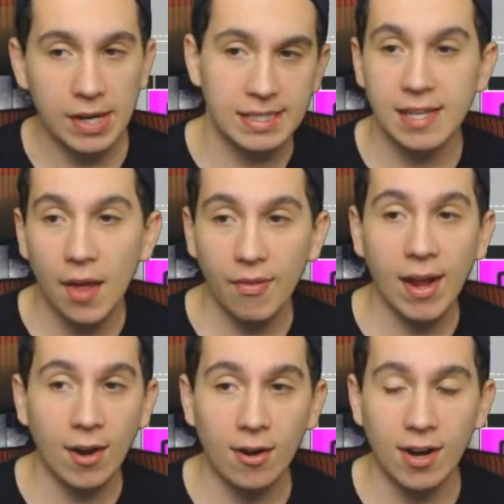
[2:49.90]
They said
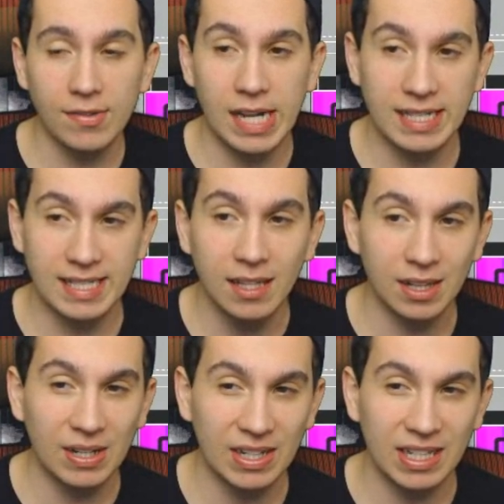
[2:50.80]
they heard it, they said
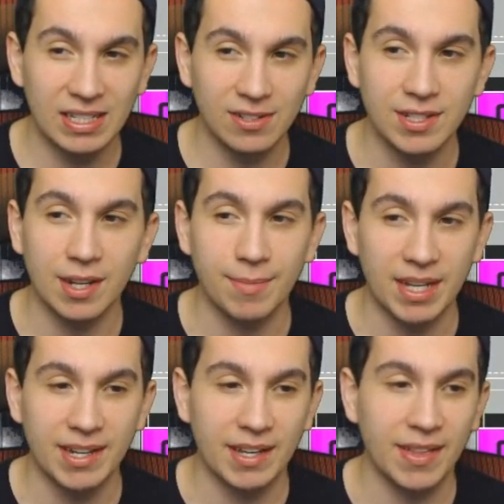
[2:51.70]
they were going to do
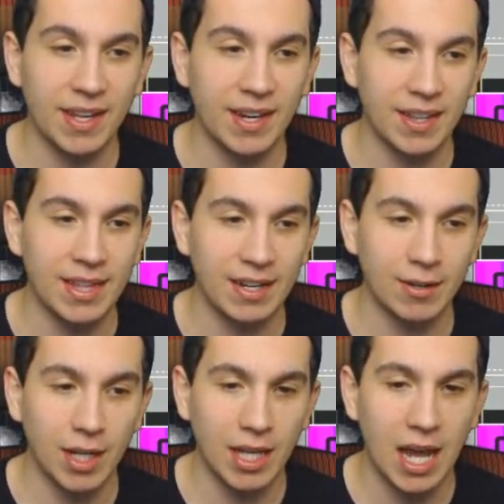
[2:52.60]
something, and then nothing
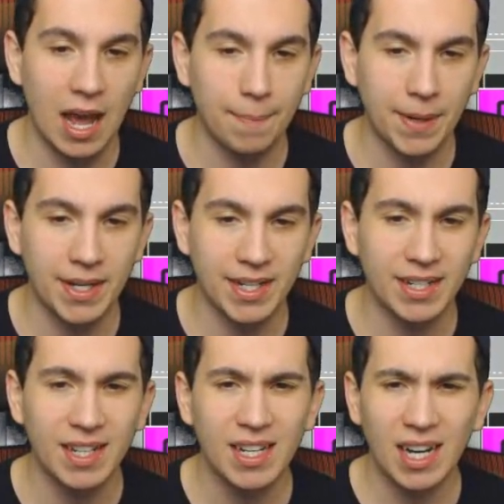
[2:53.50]
really happened.
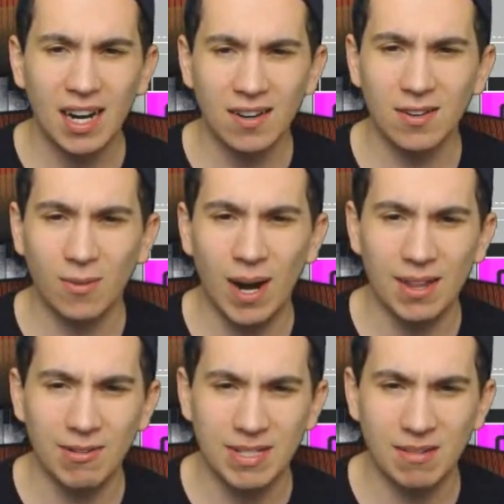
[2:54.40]
And I don't know why
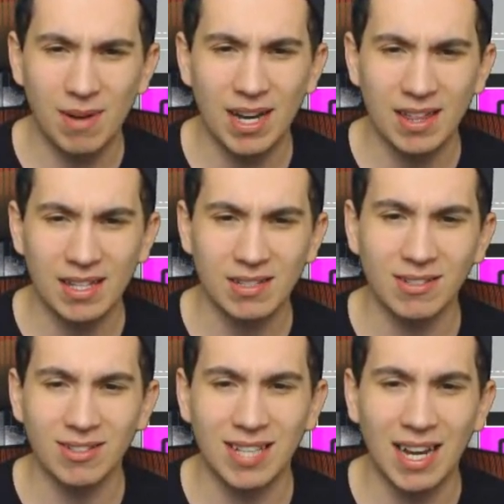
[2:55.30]
there isn't many of these
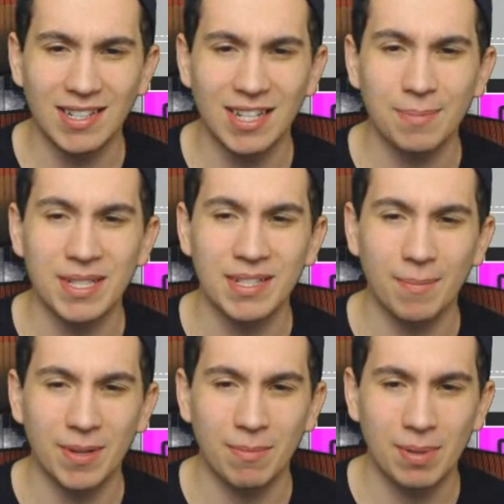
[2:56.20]
gold Taj Gibsons
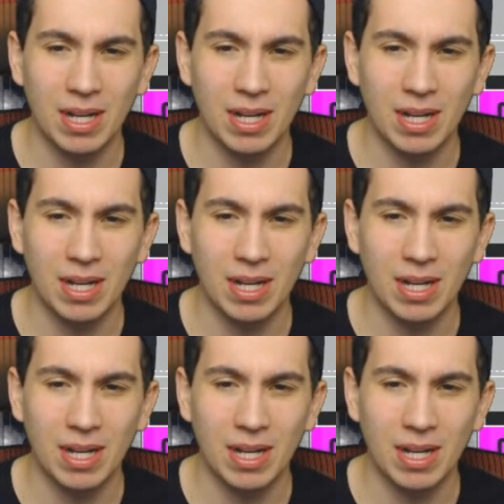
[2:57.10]
up on the